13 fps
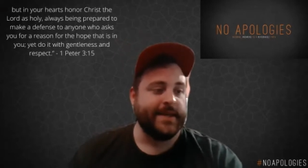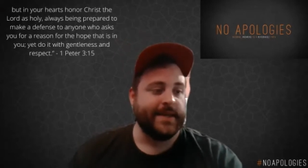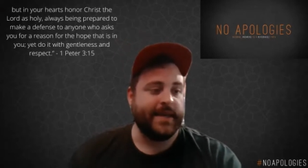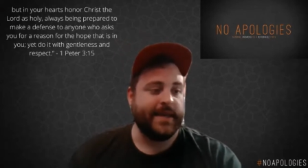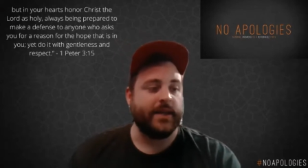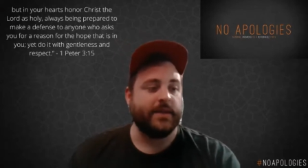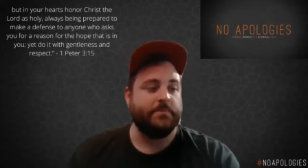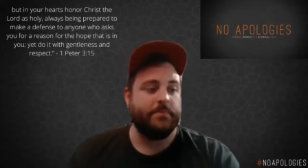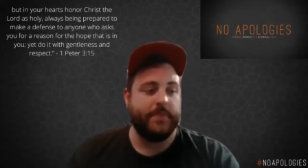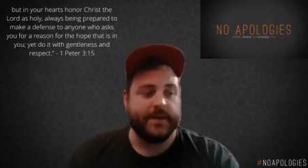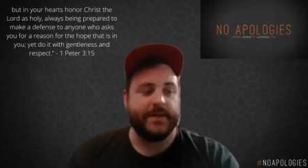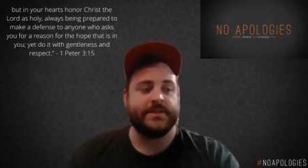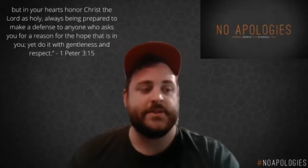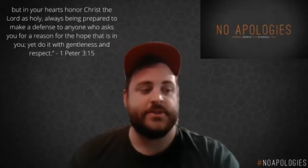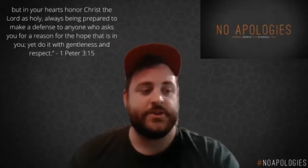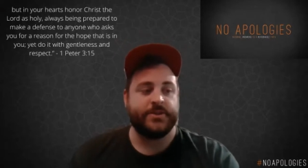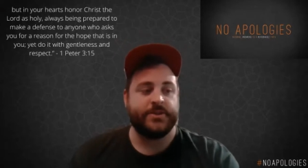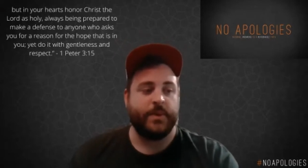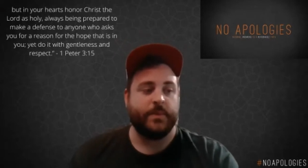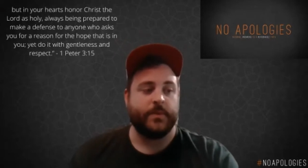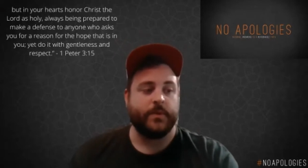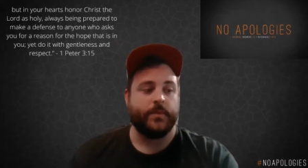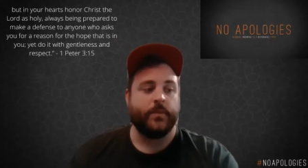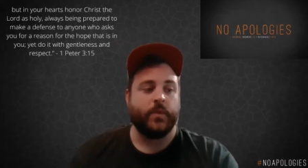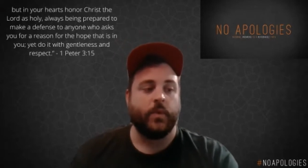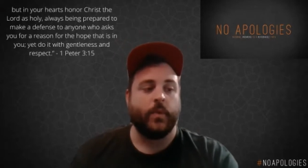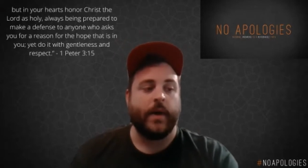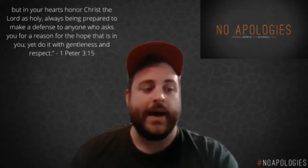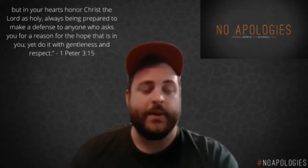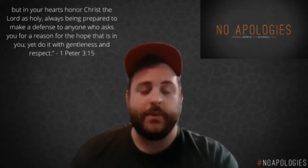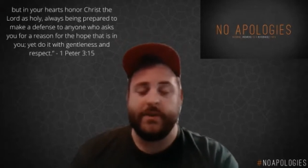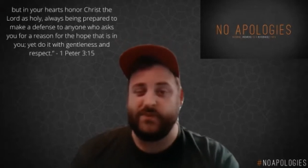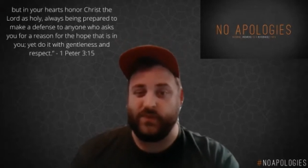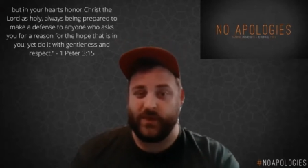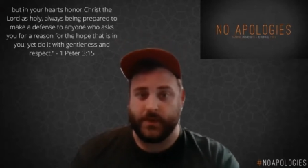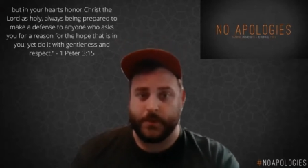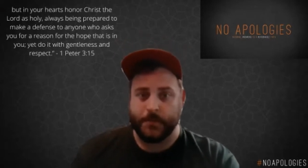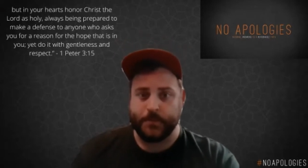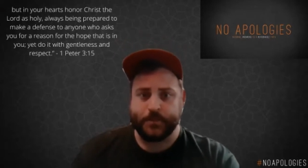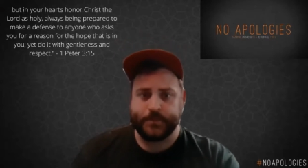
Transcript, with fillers: killing millions of Jewish people. Why do we feel